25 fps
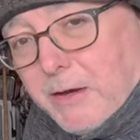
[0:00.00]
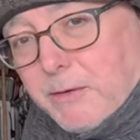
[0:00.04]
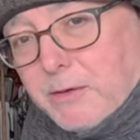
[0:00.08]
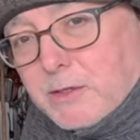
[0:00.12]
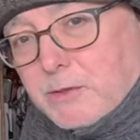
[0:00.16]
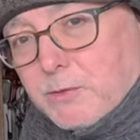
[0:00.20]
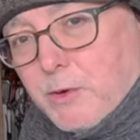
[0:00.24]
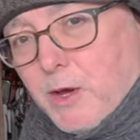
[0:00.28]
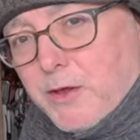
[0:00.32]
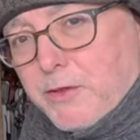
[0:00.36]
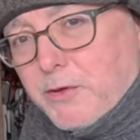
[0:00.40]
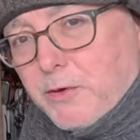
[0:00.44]
It's
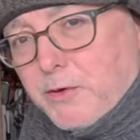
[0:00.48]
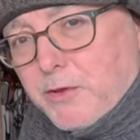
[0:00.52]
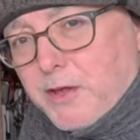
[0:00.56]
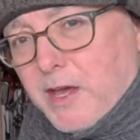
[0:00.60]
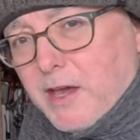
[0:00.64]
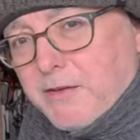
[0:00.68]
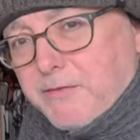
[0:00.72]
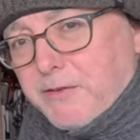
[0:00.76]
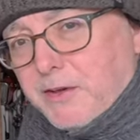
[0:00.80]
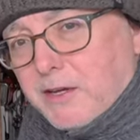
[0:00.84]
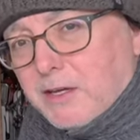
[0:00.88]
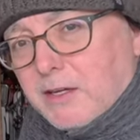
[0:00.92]
worth all the
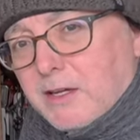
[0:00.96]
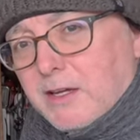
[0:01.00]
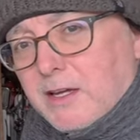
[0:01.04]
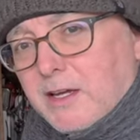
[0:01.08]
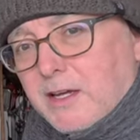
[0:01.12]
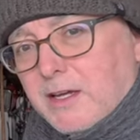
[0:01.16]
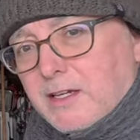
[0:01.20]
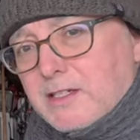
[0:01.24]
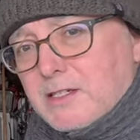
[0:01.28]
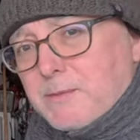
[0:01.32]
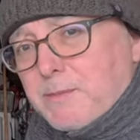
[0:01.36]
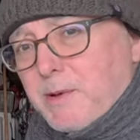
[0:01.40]
effort.
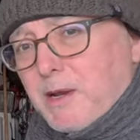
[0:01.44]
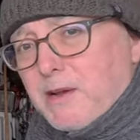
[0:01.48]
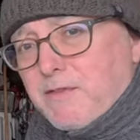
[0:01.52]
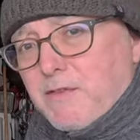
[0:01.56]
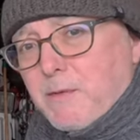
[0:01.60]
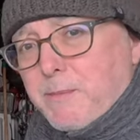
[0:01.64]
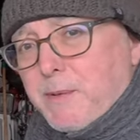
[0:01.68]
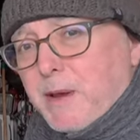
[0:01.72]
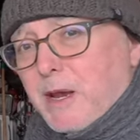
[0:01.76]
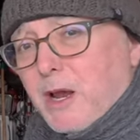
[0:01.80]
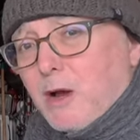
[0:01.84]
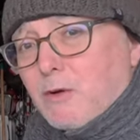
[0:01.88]
It's a bit of a
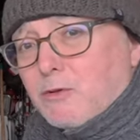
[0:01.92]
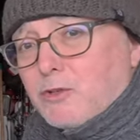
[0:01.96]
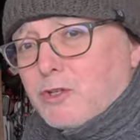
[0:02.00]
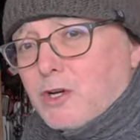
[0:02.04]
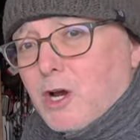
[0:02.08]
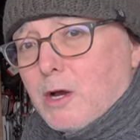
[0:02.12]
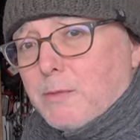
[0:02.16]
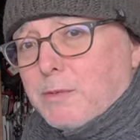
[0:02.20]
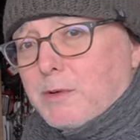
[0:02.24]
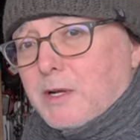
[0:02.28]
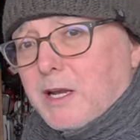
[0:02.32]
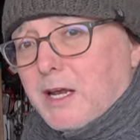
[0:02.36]
big old
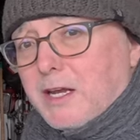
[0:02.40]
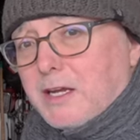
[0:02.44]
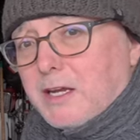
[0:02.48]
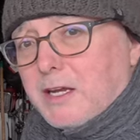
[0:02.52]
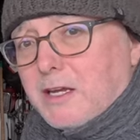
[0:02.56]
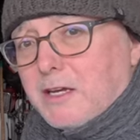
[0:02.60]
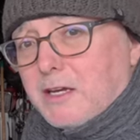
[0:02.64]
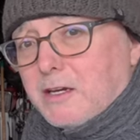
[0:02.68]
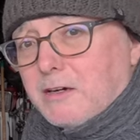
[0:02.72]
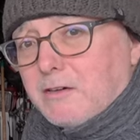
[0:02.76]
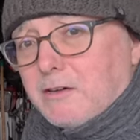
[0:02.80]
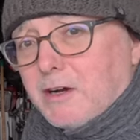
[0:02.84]
job cleaning
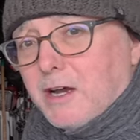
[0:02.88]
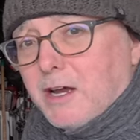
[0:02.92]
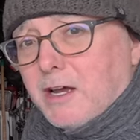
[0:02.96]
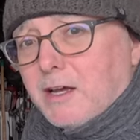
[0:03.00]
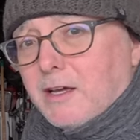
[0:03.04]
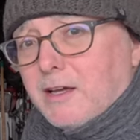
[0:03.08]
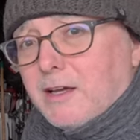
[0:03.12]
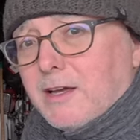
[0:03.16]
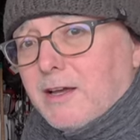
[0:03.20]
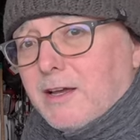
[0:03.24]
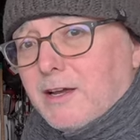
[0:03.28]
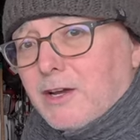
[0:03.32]
your
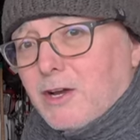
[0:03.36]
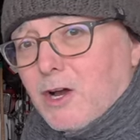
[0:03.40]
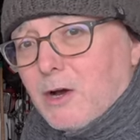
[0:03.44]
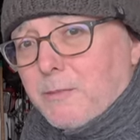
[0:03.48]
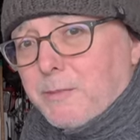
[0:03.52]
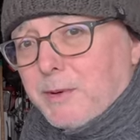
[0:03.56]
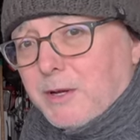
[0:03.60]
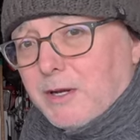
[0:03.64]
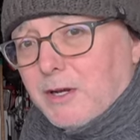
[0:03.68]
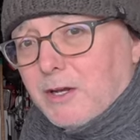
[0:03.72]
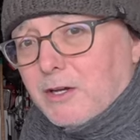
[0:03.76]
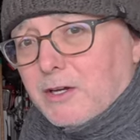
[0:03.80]

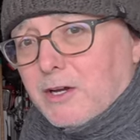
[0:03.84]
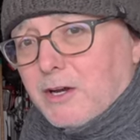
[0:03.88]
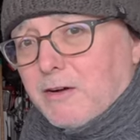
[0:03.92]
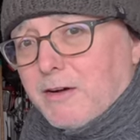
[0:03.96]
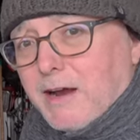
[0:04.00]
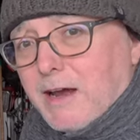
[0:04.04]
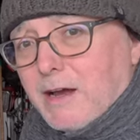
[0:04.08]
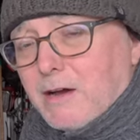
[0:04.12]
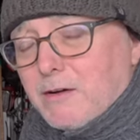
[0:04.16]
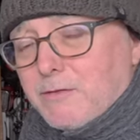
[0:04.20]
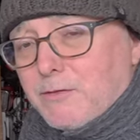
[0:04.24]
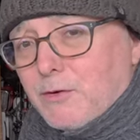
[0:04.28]
cockpit locker
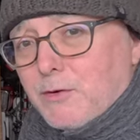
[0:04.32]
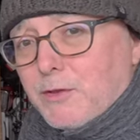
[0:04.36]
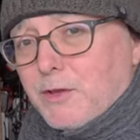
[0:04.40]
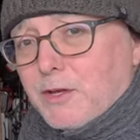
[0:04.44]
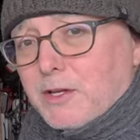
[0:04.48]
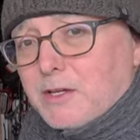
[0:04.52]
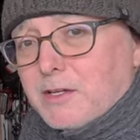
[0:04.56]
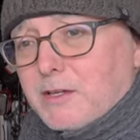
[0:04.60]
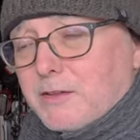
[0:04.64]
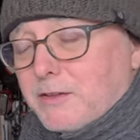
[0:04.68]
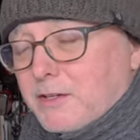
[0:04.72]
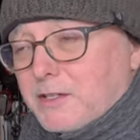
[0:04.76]
out of all the
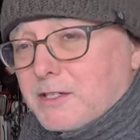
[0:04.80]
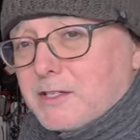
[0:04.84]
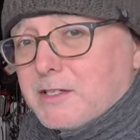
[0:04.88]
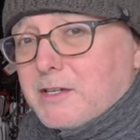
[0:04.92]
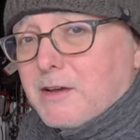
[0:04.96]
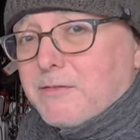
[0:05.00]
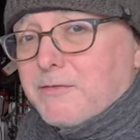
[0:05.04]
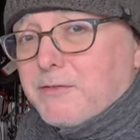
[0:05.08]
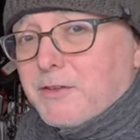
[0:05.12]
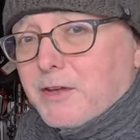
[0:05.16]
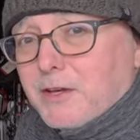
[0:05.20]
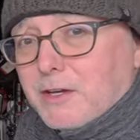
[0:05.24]

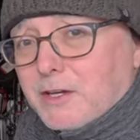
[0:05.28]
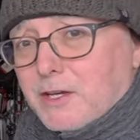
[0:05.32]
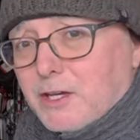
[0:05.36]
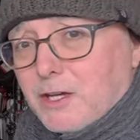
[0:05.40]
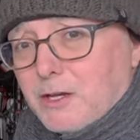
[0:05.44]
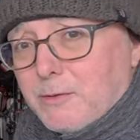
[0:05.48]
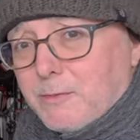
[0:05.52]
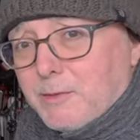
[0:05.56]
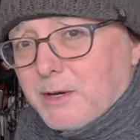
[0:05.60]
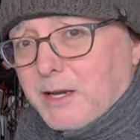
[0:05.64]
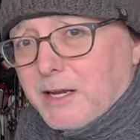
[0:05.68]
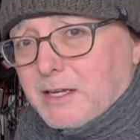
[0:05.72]
stuff that
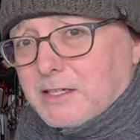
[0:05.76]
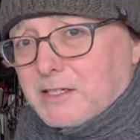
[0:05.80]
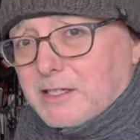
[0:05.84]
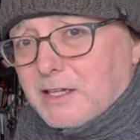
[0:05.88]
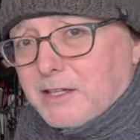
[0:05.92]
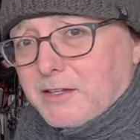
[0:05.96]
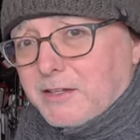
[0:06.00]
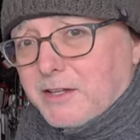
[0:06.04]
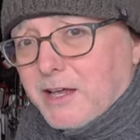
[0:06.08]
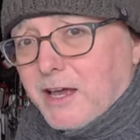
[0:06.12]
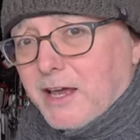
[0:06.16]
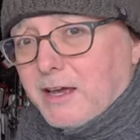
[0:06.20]
accumulates
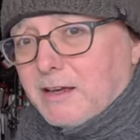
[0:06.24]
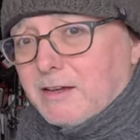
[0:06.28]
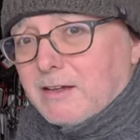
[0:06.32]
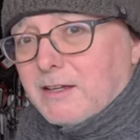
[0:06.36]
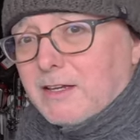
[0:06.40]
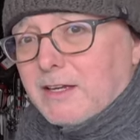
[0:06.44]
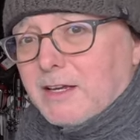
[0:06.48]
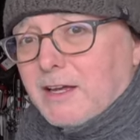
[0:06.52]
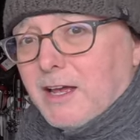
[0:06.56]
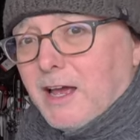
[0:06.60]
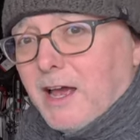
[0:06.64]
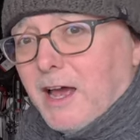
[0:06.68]
in there,
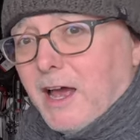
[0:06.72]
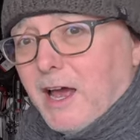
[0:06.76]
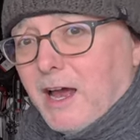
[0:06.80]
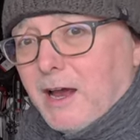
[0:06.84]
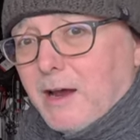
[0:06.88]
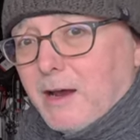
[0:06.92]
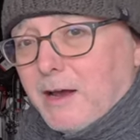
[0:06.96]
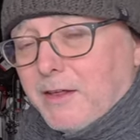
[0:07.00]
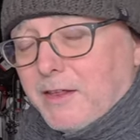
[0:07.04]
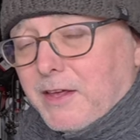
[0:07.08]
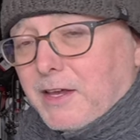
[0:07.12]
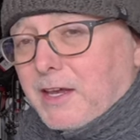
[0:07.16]

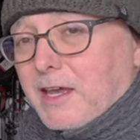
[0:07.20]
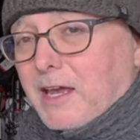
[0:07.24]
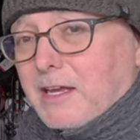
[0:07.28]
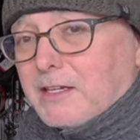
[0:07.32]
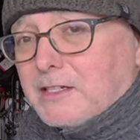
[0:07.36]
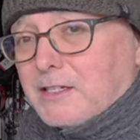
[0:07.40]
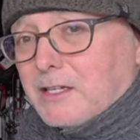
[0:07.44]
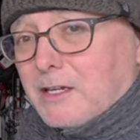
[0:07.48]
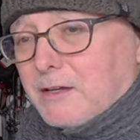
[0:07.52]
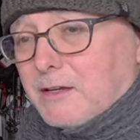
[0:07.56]
and then get to your